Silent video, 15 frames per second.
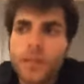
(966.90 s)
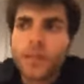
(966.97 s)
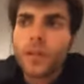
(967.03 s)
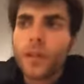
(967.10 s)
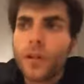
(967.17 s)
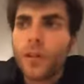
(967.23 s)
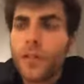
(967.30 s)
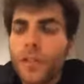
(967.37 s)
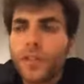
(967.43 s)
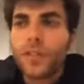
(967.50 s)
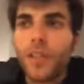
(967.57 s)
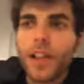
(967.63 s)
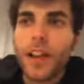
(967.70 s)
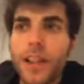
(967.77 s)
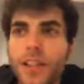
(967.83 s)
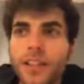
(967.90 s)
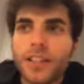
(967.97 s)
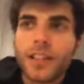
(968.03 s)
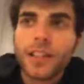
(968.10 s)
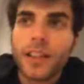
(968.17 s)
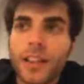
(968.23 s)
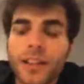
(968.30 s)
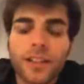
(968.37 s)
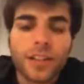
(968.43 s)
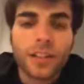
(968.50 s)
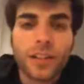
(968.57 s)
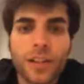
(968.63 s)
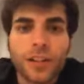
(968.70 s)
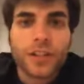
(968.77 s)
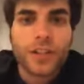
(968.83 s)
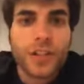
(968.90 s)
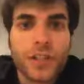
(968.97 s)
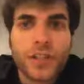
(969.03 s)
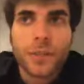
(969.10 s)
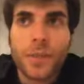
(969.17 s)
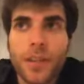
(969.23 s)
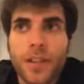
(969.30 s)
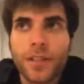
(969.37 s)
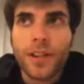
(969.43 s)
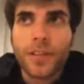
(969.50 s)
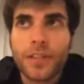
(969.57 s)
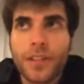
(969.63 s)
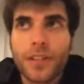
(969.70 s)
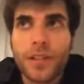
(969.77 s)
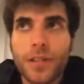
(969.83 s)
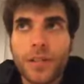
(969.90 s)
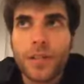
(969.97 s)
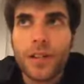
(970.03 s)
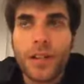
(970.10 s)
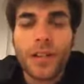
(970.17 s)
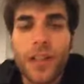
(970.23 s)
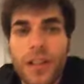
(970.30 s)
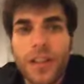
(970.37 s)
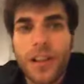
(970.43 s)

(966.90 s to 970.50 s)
or if you fly into like another country or something, you have to do a